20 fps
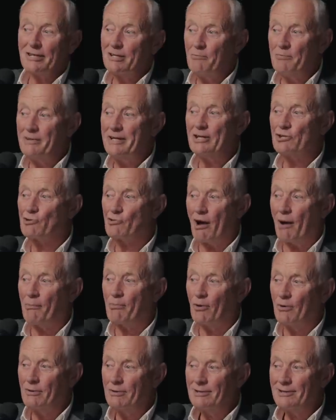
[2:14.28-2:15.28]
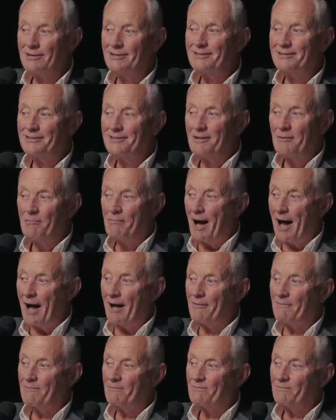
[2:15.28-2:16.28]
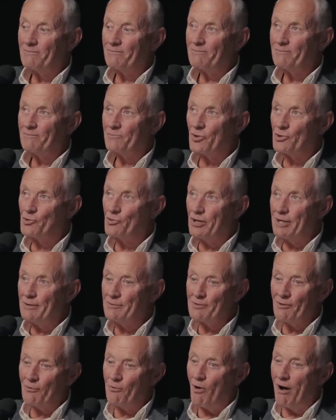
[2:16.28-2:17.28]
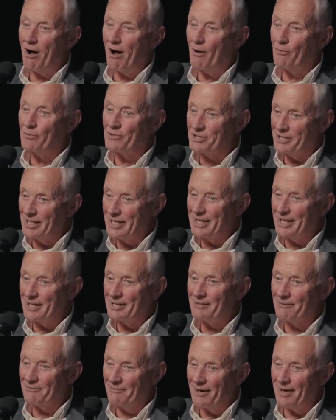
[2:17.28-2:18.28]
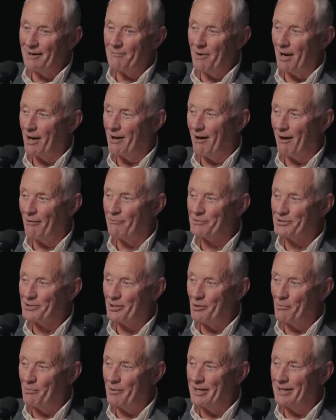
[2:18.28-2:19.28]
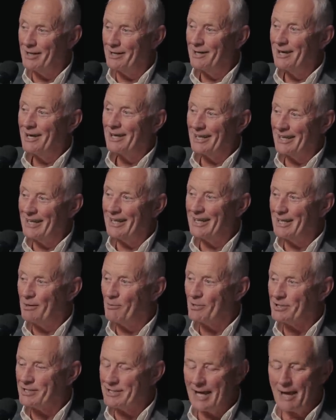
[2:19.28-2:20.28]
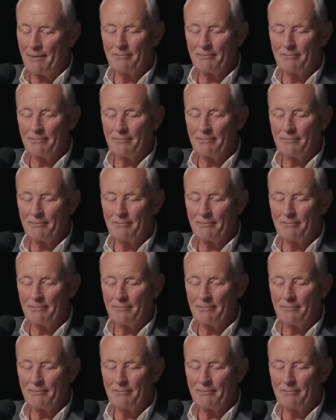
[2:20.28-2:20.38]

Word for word: going to be in trouble. But the dreams of what I was thinking of my life was going to be clearly wasn't